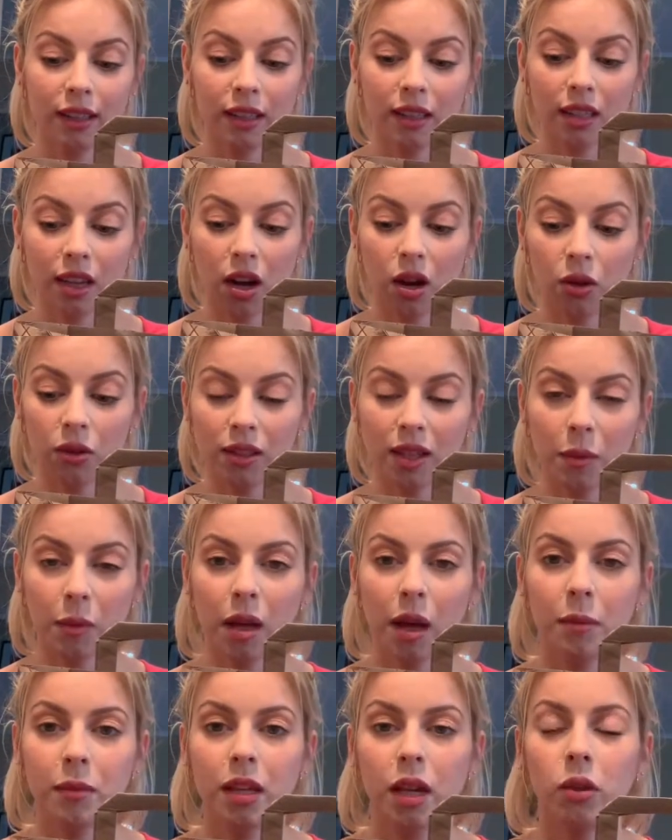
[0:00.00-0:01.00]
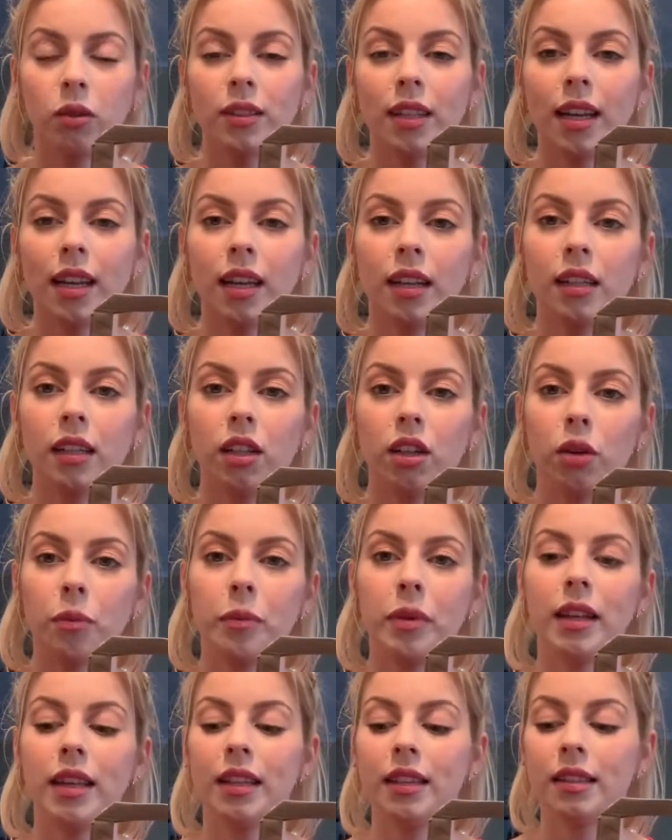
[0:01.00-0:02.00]
So sometimes I'll take a little
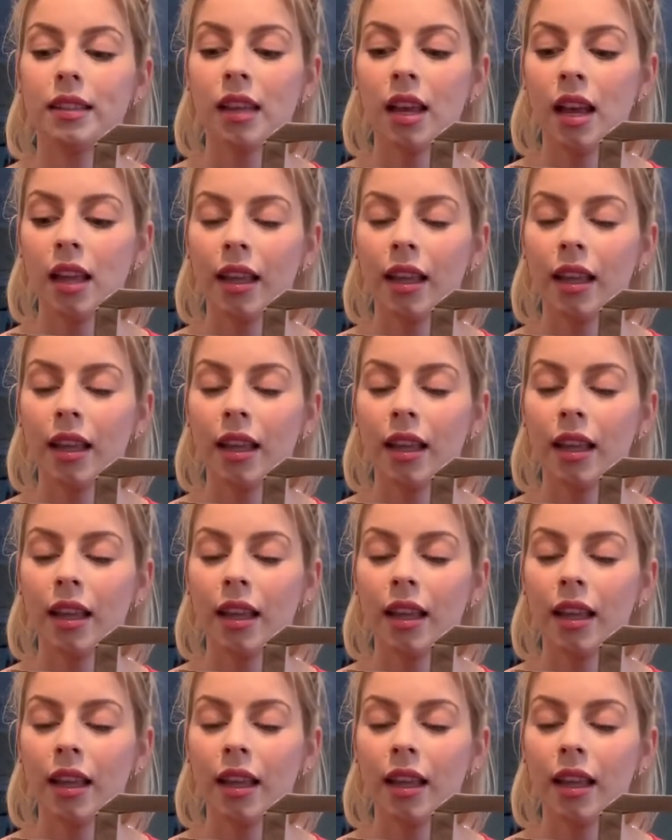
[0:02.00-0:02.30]
piece,